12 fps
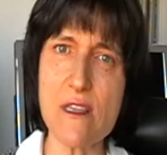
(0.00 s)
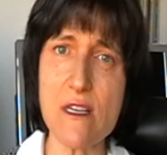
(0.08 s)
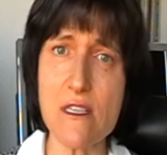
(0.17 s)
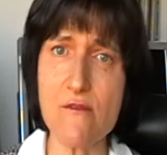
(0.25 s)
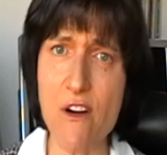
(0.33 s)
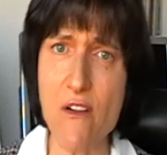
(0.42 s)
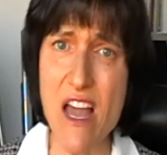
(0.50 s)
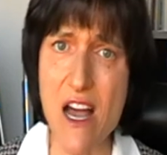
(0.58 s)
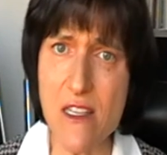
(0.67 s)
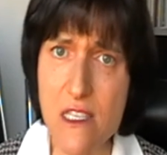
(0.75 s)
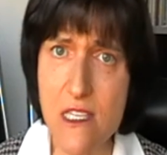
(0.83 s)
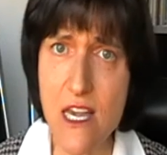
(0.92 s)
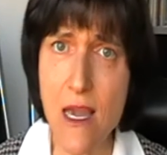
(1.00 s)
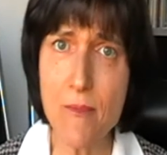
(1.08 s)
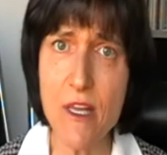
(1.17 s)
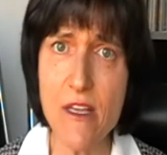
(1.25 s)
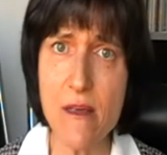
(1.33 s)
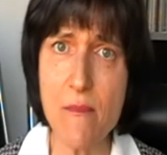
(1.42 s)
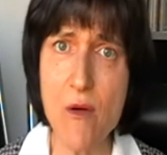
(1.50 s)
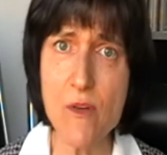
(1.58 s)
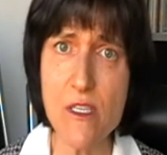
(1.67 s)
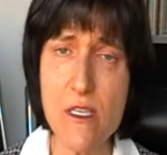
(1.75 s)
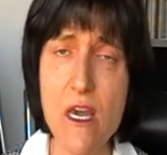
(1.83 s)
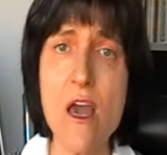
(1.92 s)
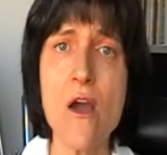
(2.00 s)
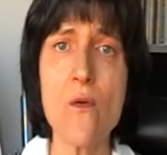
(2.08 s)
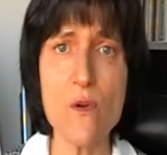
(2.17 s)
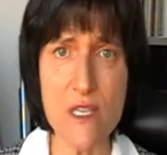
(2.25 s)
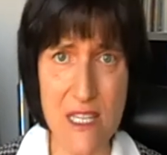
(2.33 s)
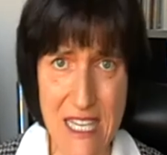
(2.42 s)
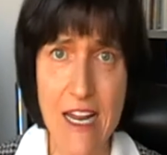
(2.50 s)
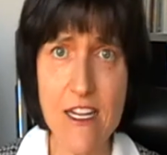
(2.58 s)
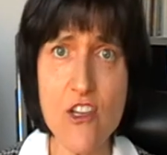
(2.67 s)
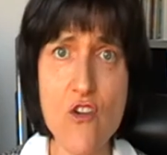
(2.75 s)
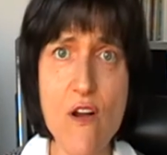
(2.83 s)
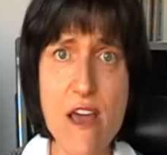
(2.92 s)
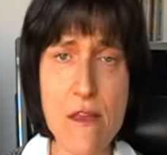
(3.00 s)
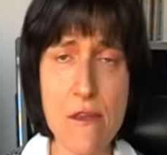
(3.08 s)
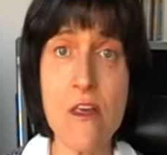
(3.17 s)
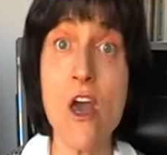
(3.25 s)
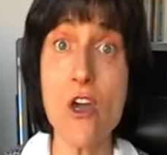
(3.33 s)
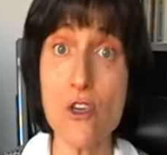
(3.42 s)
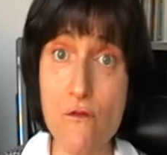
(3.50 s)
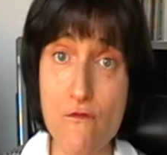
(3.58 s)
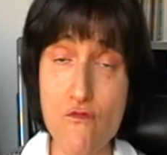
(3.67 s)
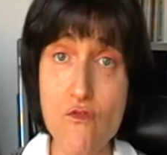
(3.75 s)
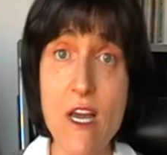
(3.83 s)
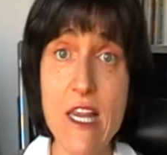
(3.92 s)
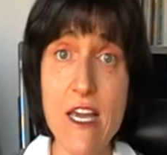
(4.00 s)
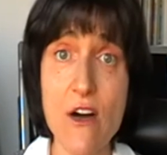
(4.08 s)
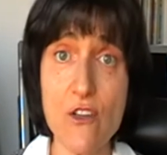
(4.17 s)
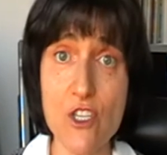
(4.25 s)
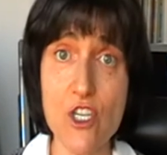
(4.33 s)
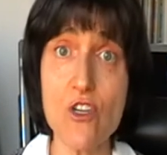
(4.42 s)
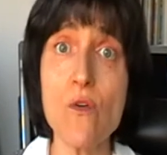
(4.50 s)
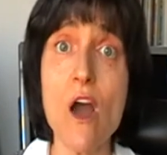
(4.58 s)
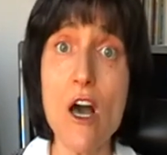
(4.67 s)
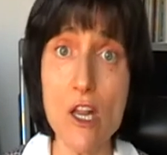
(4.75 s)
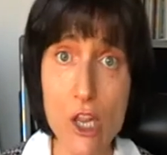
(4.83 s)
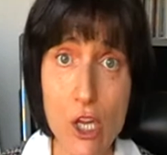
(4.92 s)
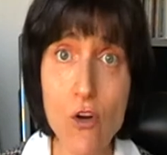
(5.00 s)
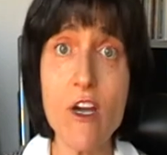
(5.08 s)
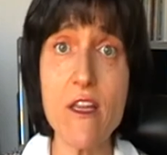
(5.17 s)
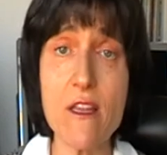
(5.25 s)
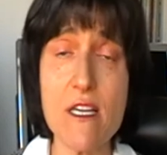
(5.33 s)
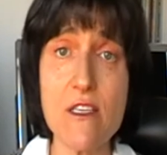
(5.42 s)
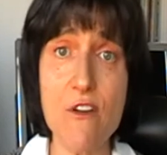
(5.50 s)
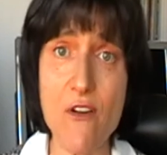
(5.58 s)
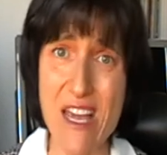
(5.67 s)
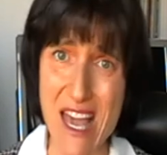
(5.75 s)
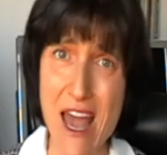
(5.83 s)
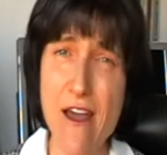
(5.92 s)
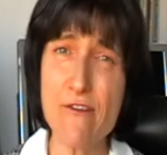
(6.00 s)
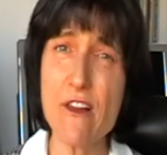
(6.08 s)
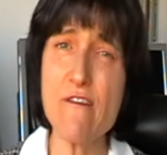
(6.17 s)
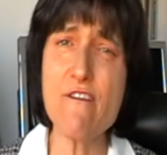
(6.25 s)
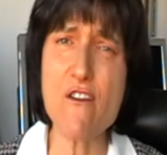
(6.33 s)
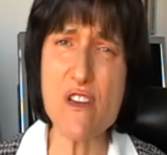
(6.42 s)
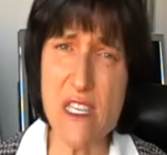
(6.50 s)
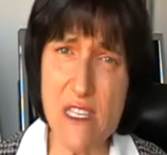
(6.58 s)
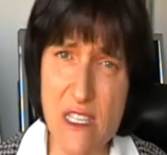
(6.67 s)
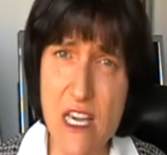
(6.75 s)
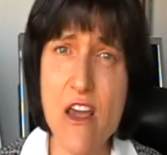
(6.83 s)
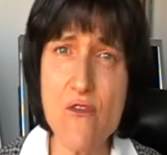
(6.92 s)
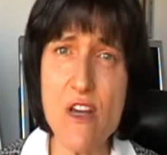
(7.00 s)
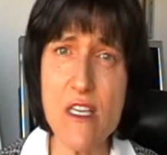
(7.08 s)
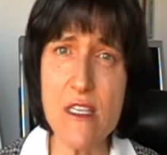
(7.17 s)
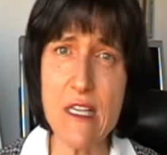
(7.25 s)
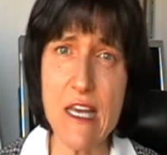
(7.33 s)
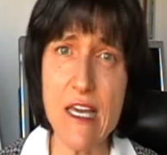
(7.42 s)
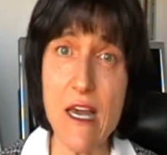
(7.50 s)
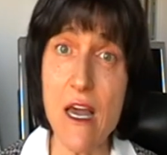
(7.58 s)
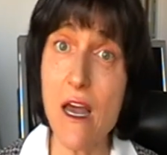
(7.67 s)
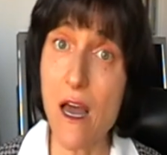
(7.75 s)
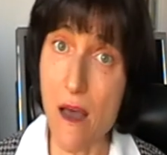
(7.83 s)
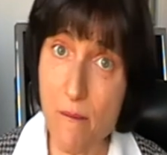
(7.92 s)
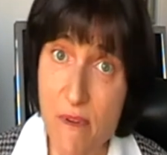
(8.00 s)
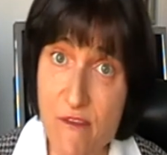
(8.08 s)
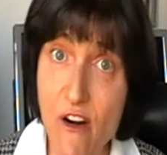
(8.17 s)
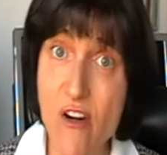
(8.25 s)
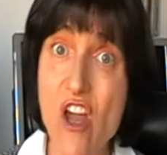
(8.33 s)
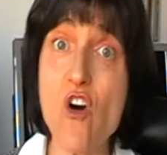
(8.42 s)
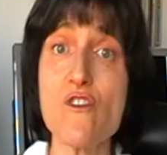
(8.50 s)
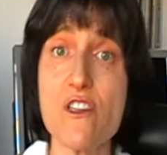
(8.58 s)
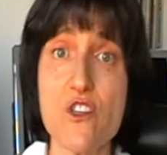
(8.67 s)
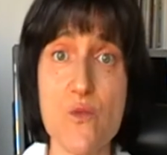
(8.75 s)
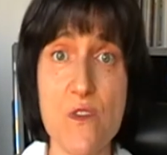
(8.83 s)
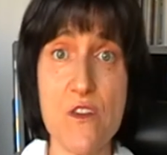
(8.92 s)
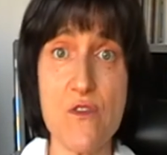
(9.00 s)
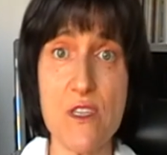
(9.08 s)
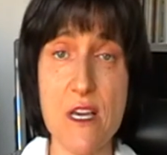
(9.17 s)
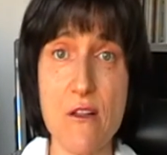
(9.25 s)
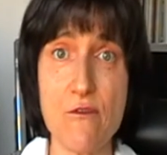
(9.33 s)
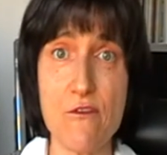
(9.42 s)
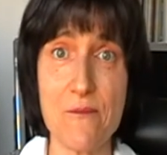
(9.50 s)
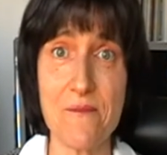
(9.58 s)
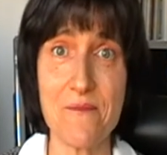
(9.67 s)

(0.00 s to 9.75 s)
Things are very unstable at the moment. With Saturn in your eighth, you've really got to look at this very carefully, very seriously, and be very honest with yourself.